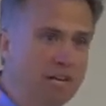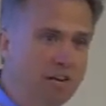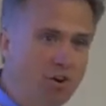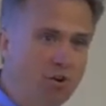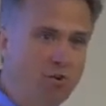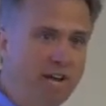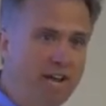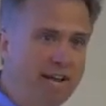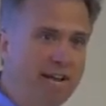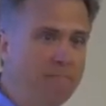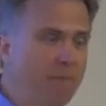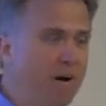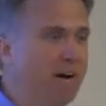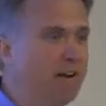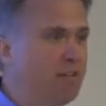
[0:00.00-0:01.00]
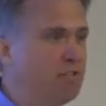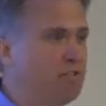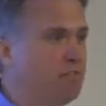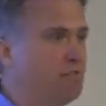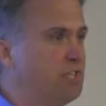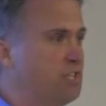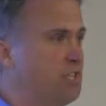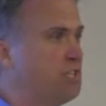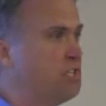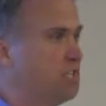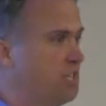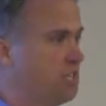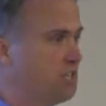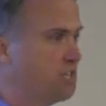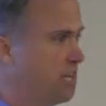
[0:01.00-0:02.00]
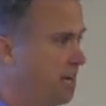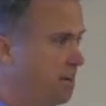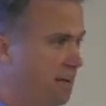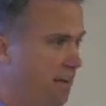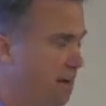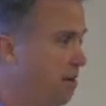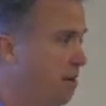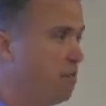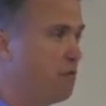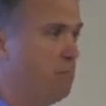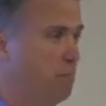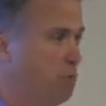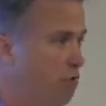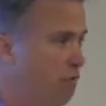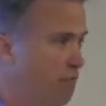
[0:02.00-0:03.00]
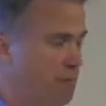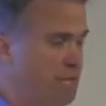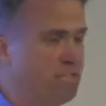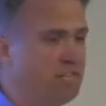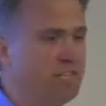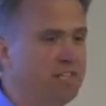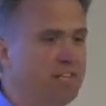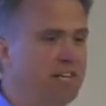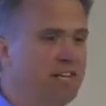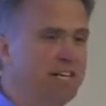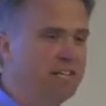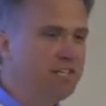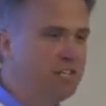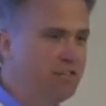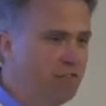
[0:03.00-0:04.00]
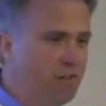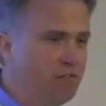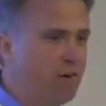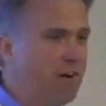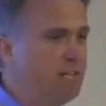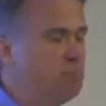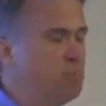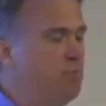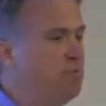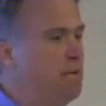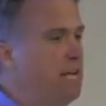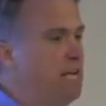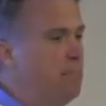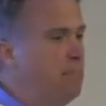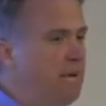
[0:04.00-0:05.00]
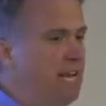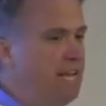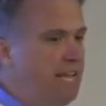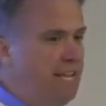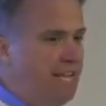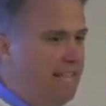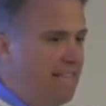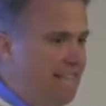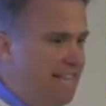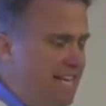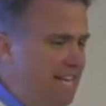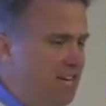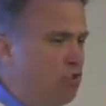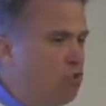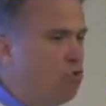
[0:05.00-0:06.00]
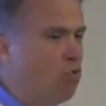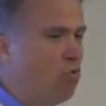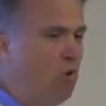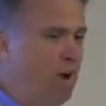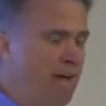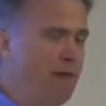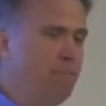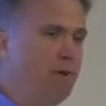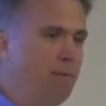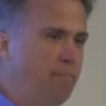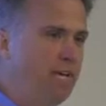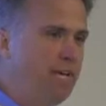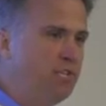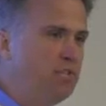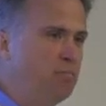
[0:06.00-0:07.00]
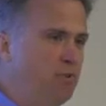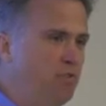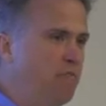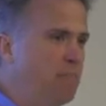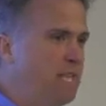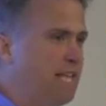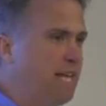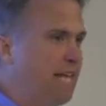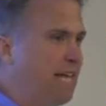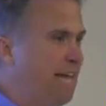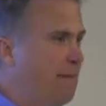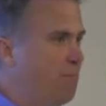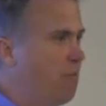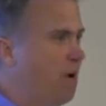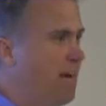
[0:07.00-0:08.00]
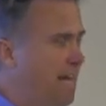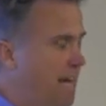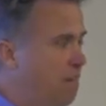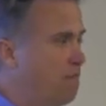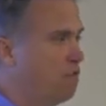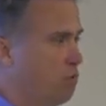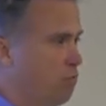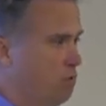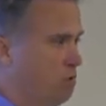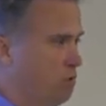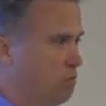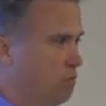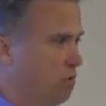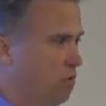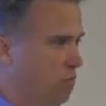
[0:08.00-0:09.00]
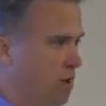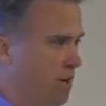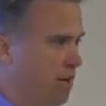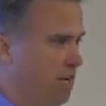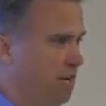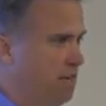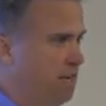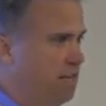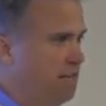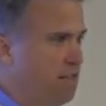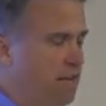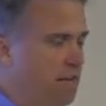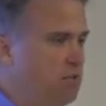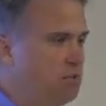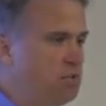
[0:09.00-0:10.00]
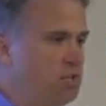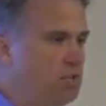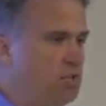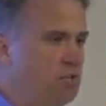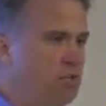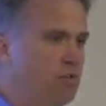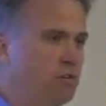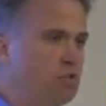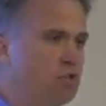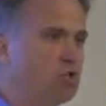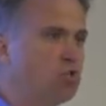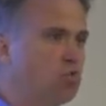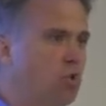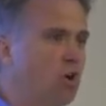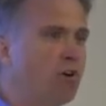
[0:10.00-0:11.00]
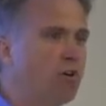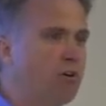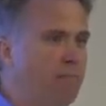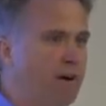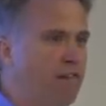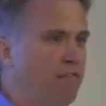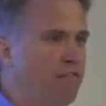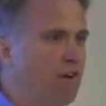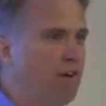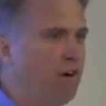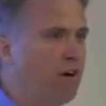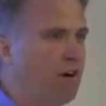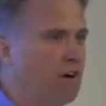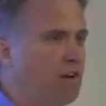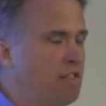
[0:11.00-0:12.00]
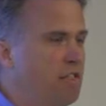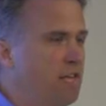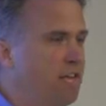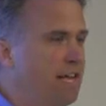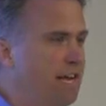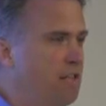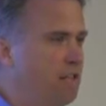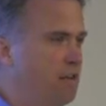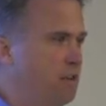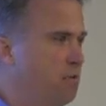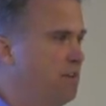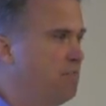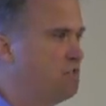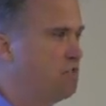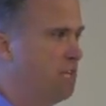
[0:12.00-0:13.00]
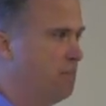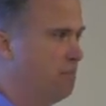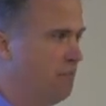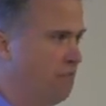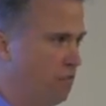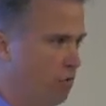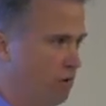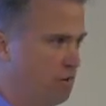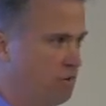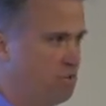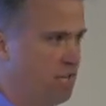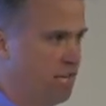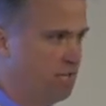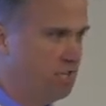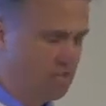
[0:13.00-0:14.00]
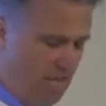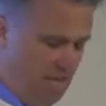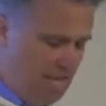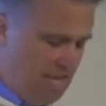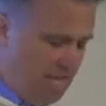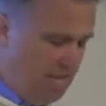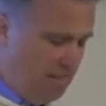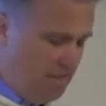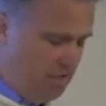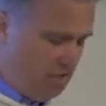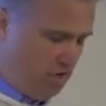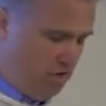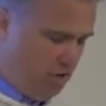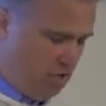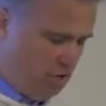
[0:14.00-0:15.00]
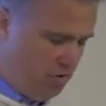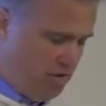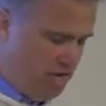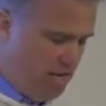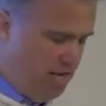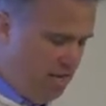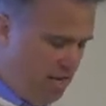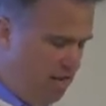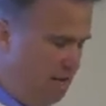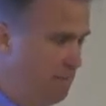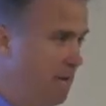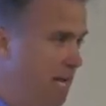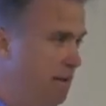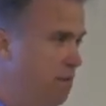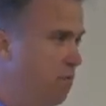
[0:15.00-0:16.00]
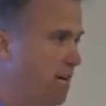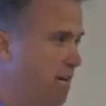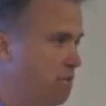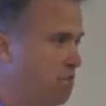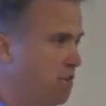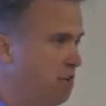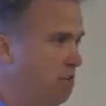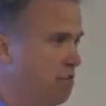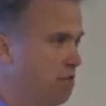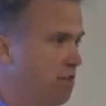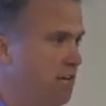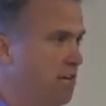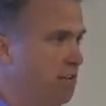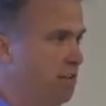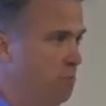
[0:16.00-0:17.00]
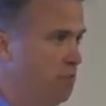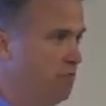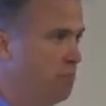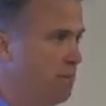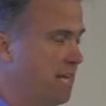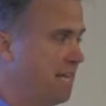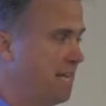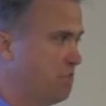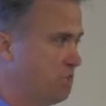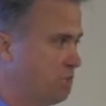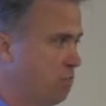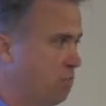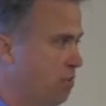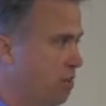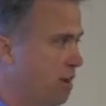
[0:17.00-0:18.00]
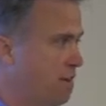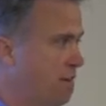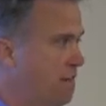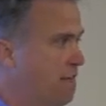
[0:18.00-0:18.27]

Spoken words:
created models of resistance and other movements and the civil rights movement, but the incredible peace movement that came right after World War I that was, you know, stronger by far than anything we've seen before or since in this country in many ways, including the movement against the war on